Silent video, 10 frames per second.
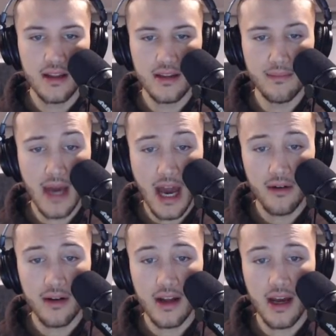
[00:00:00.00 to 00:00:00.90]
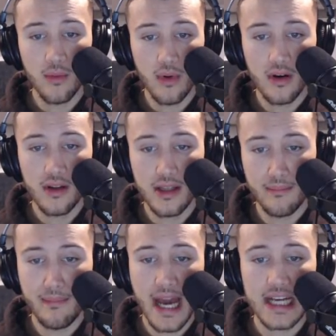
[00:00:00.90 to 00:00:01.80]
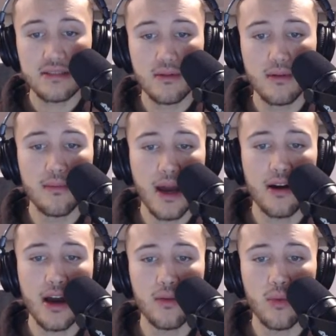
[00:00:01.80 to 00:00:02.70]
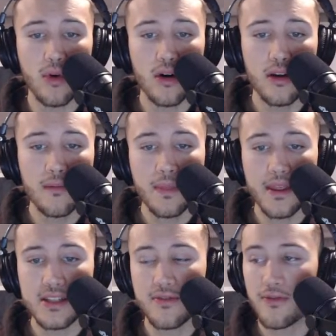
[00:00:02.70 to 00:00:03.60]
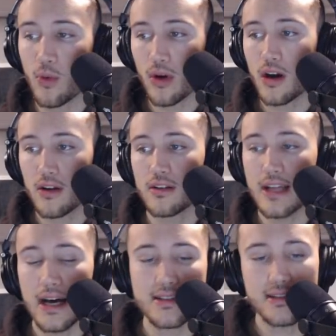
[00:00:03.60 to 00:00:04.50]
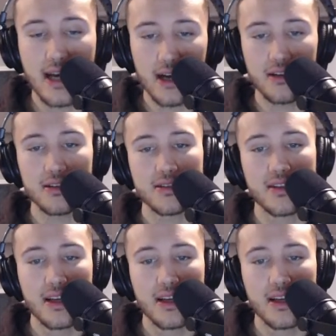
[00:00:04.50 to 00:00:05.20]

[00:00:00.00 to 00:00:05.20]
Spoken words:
The amount I want, the maximum amount I want is $400,000.